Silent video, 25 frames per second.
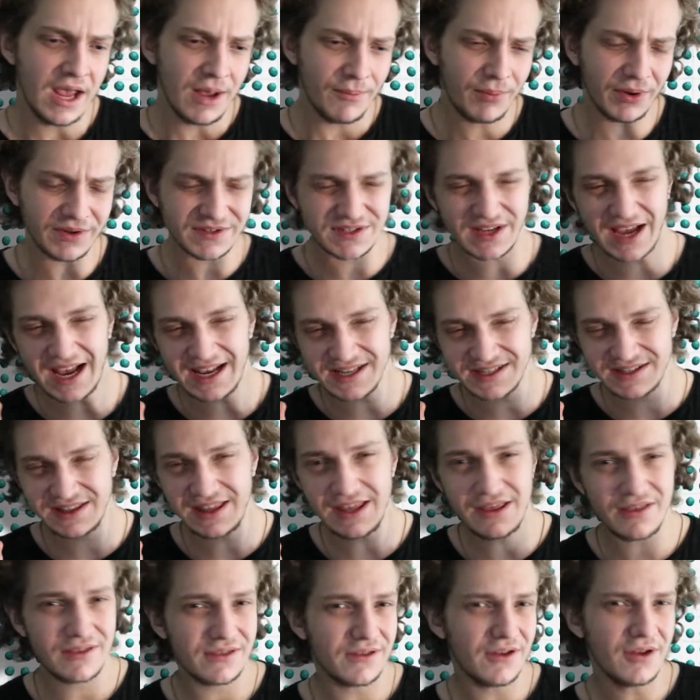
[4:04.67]
But as
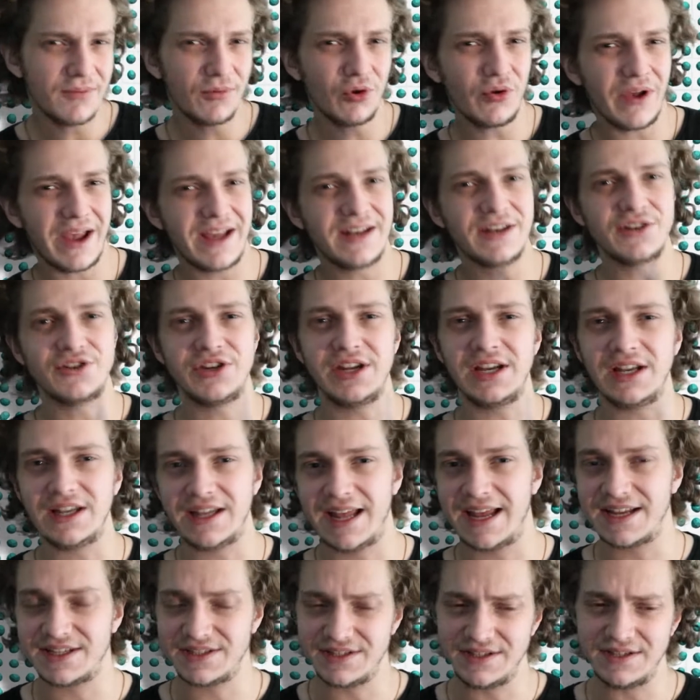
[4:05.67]
the thermal energy
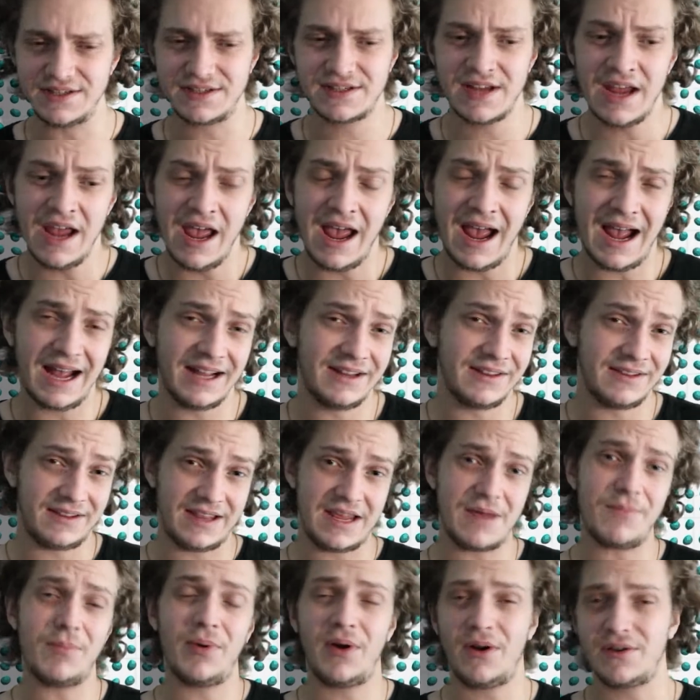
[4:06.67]
lessens and
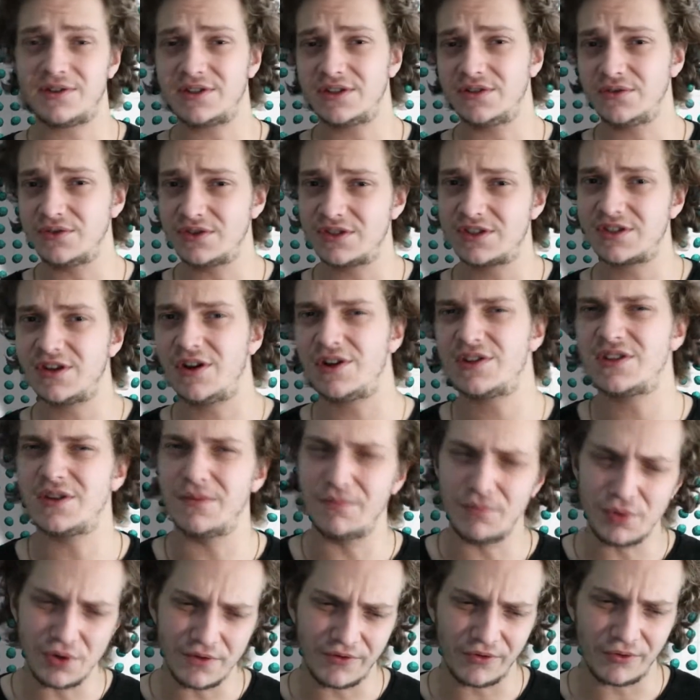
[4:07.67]
the particles start to
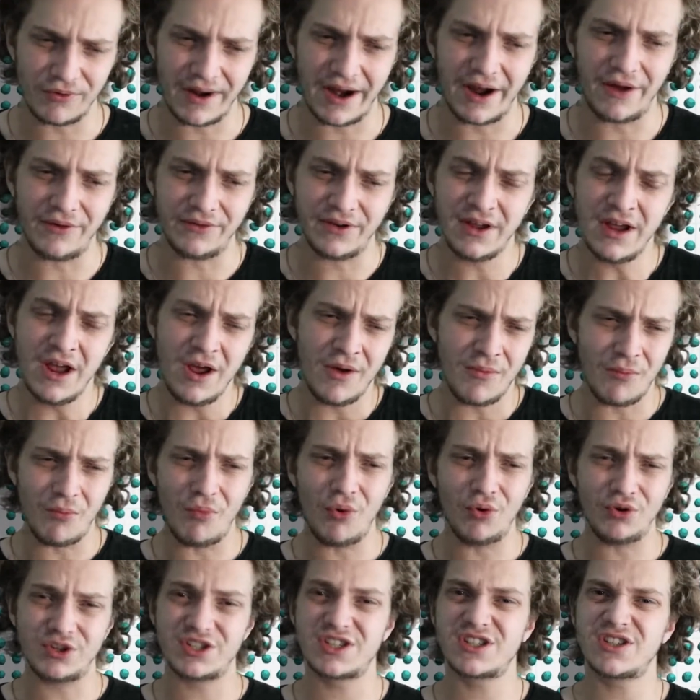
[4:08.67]
move around
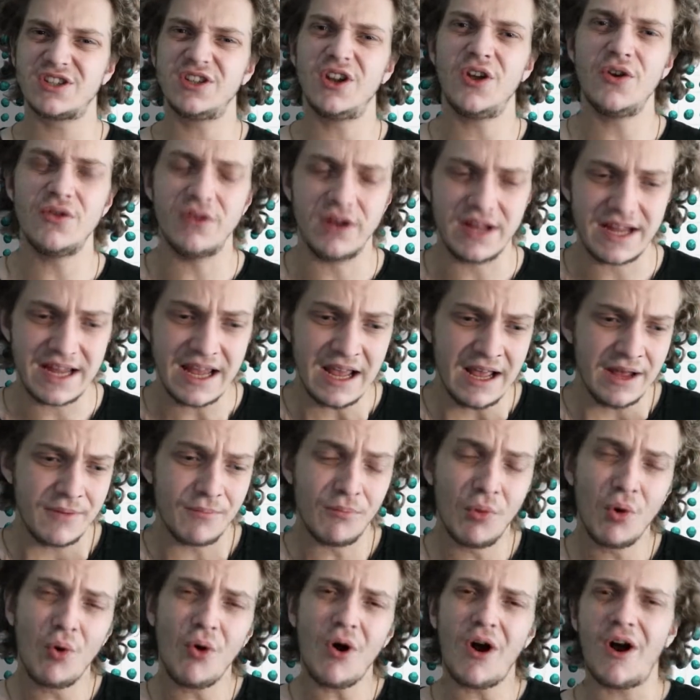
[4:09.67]
more slowly,
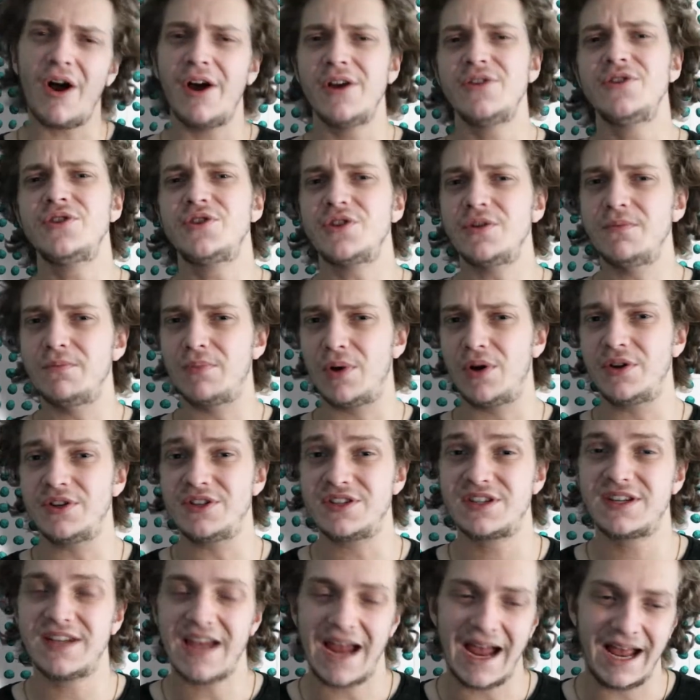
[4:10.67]
more hydrogen
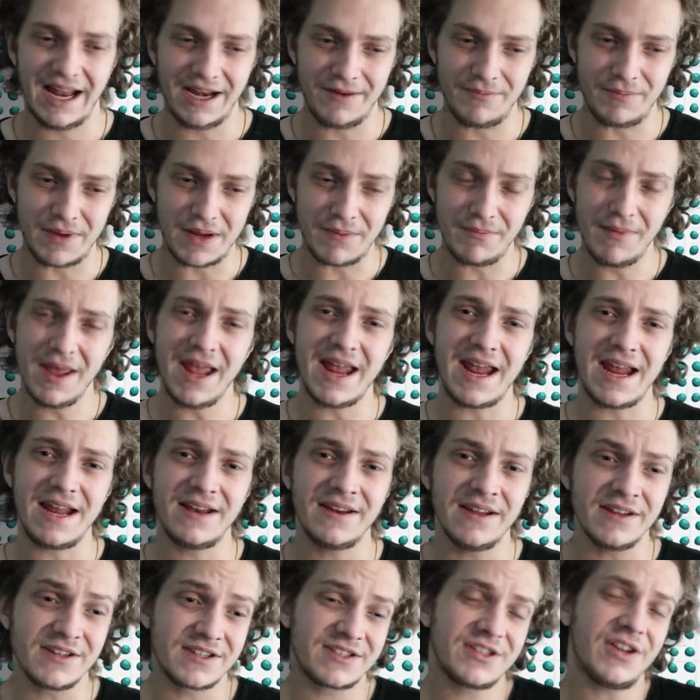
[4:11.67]
bonds can be
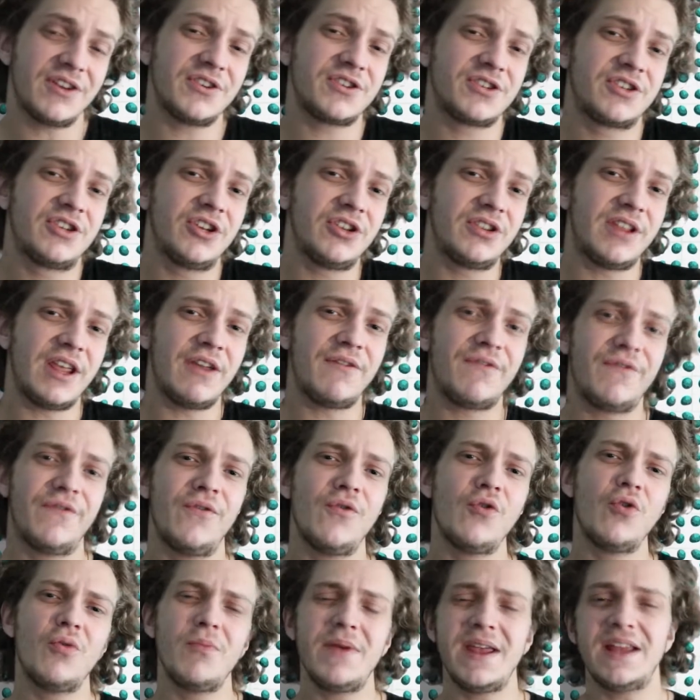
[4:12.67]
made such that they
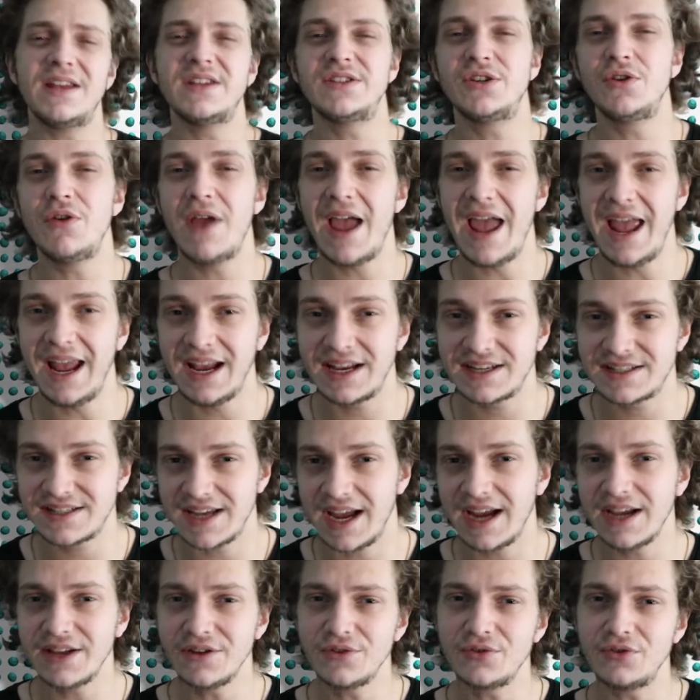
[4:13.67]
form into
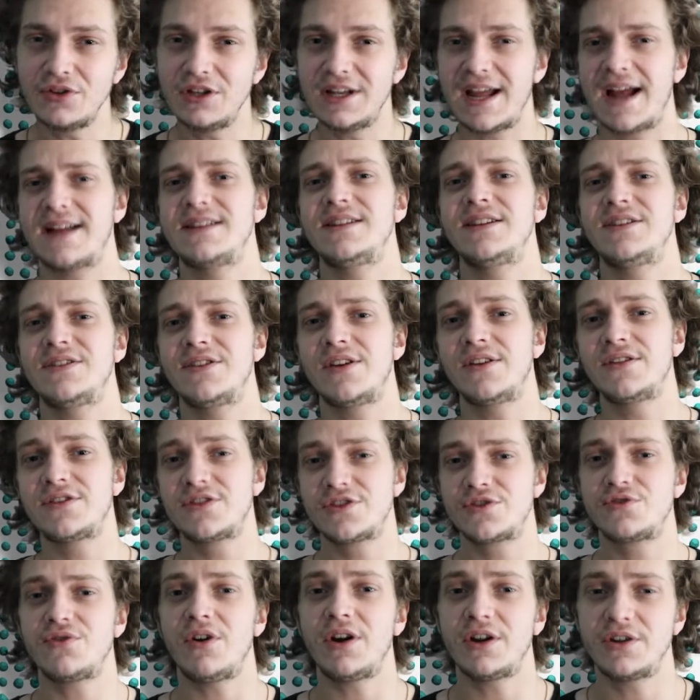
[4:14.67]
hexagonal lattice
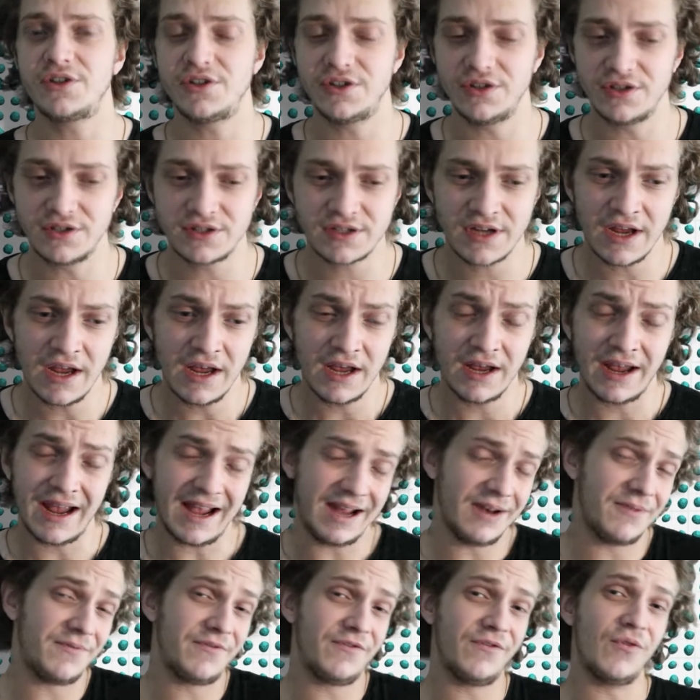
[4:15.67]
structures
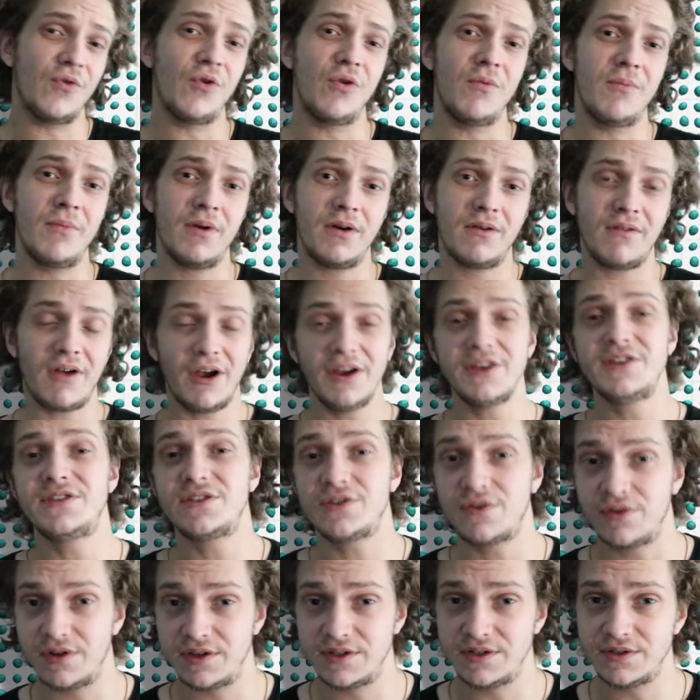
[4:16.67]
and form
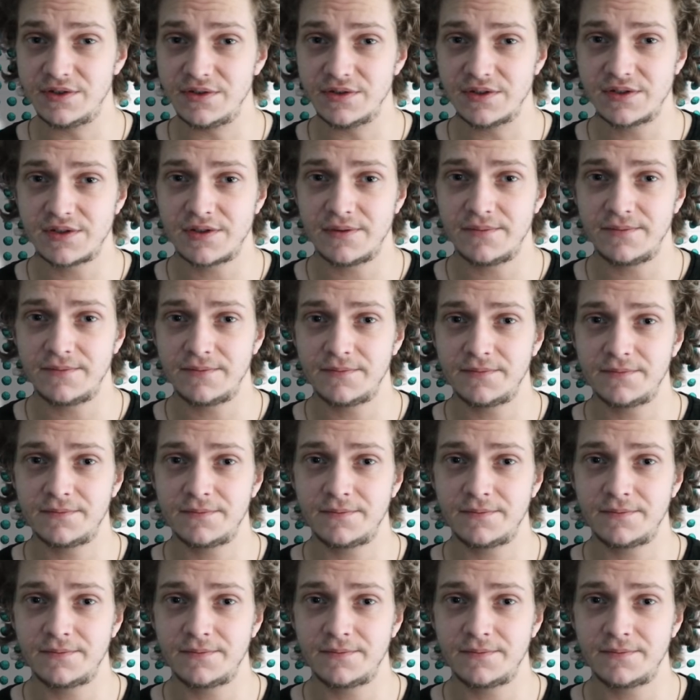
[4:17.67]
ice crystals.